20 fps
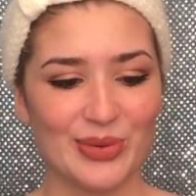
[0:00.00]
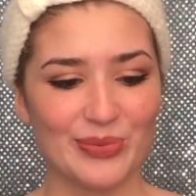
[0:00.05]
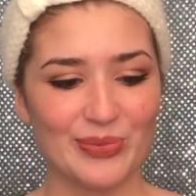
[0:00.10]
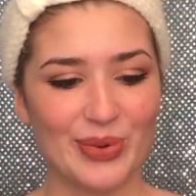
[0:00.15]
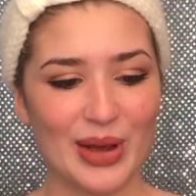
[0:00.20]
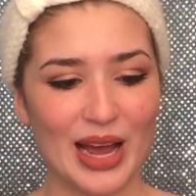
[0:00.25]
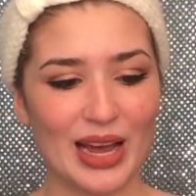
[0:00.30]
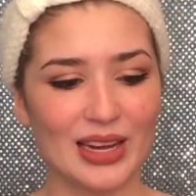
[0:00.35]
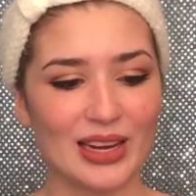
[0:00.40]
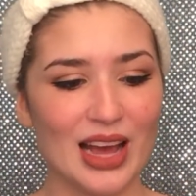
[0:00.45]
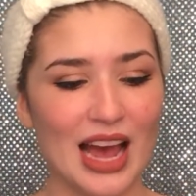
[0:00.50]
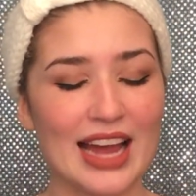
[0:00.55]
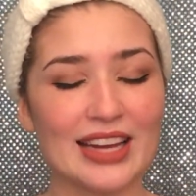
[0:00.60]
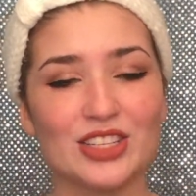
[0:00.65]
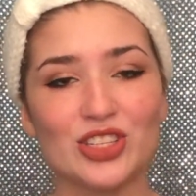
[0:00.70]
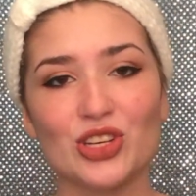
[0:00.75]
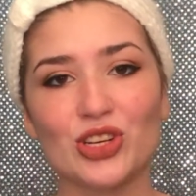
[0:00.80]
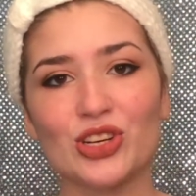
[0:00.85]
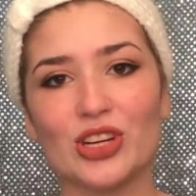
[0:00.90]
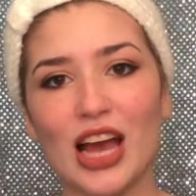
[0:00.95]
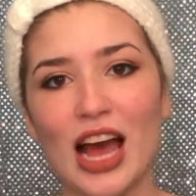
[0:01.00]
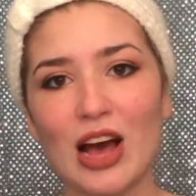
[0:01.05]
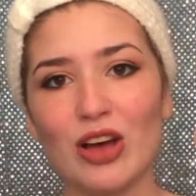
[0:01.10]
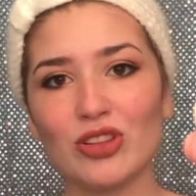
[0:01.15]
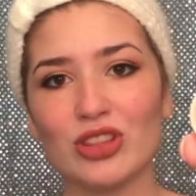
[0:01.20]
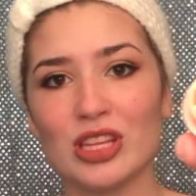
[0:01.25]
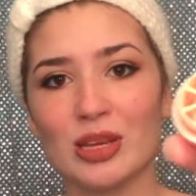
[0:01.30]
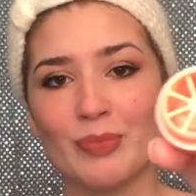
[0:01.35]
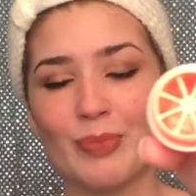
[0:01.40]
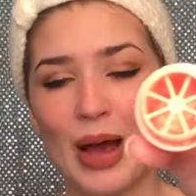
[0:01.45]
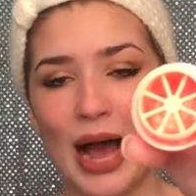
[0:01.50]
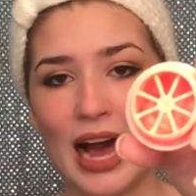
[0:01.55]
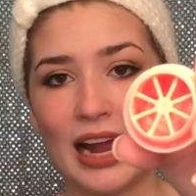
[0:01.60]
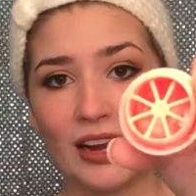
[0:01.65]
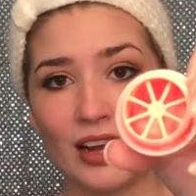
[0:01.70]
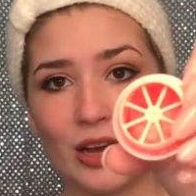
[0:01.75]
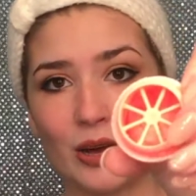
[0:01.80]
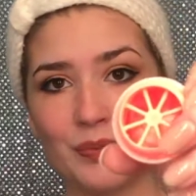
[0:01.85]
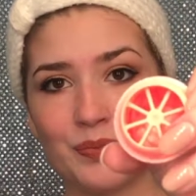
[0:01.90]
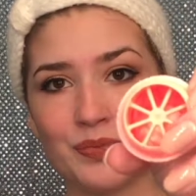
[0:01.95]
But I took out the
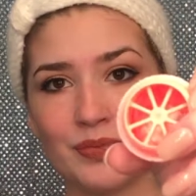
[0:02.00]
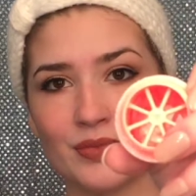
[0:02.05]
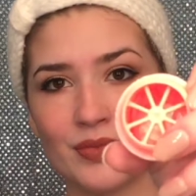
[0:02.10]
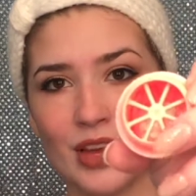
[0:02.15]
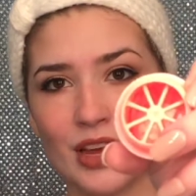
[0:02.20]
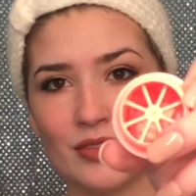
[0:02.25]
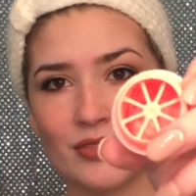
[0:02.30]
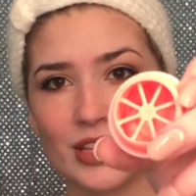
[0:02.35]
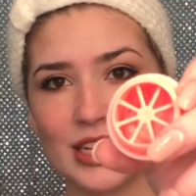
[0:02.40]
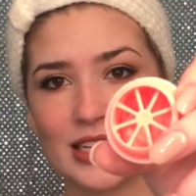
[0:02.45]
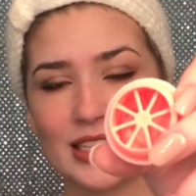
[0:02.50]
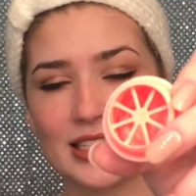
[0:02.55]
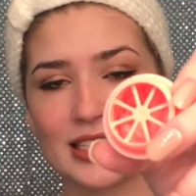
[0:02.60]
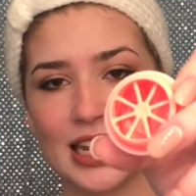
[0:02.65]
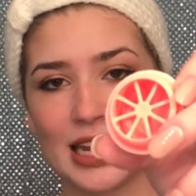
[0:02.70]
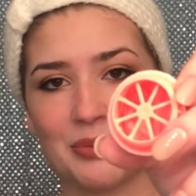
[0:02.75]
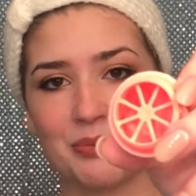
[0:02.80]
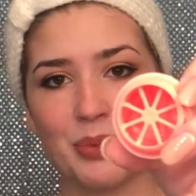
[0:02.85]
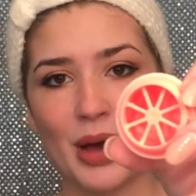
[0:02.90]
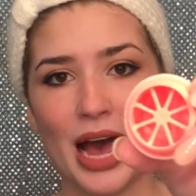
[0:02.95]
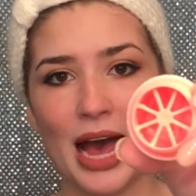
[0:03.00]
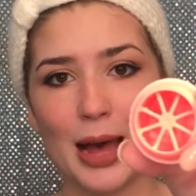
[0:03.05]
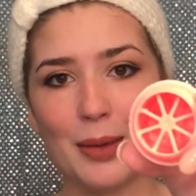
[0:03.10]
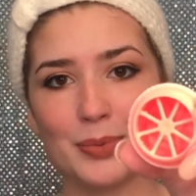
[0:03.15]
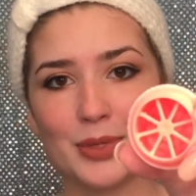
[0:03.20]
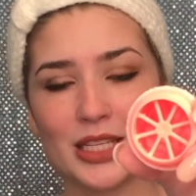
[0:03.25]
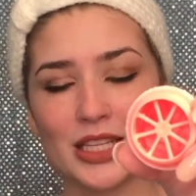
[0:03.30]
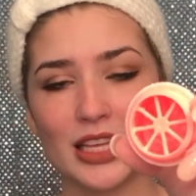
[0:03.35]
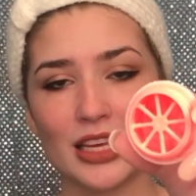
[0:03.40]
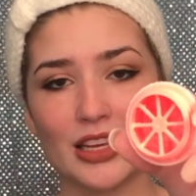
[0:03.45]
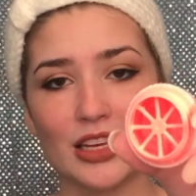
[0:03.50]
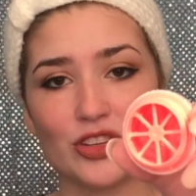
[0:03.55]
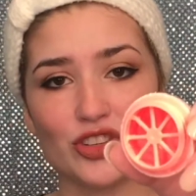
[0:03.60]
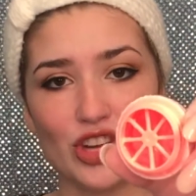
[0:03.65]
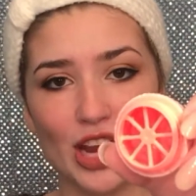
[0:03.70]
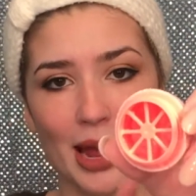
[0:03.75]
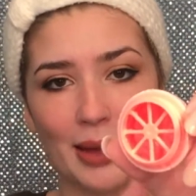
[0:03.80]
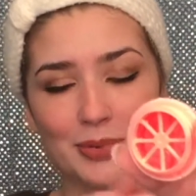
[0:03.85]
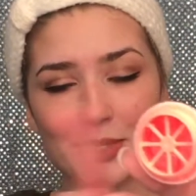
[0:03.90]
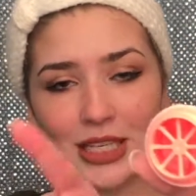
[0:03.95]
bottom of this and popped the
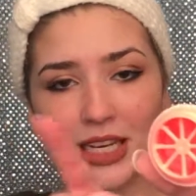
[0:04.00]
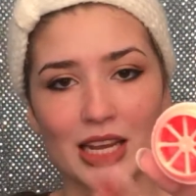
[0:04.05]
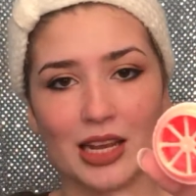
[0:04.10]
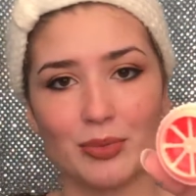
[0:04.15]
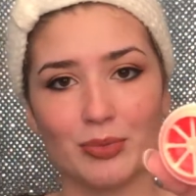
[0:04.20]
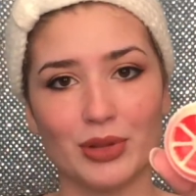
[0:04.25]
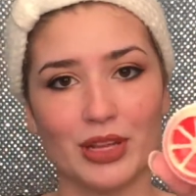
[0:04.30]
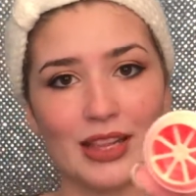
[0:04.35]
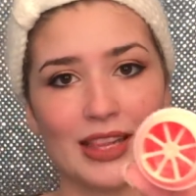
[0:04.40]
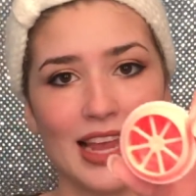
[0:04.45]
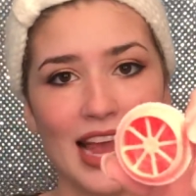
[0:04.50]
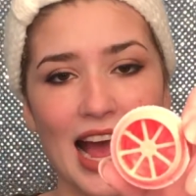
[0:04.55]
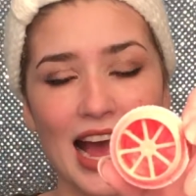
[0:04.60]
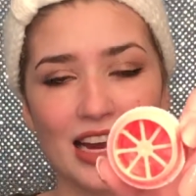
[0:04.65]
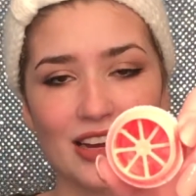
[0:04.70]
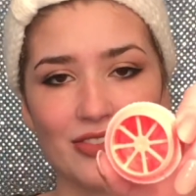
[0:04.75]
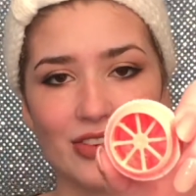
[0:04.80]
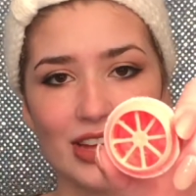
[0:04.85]
chapstick completely out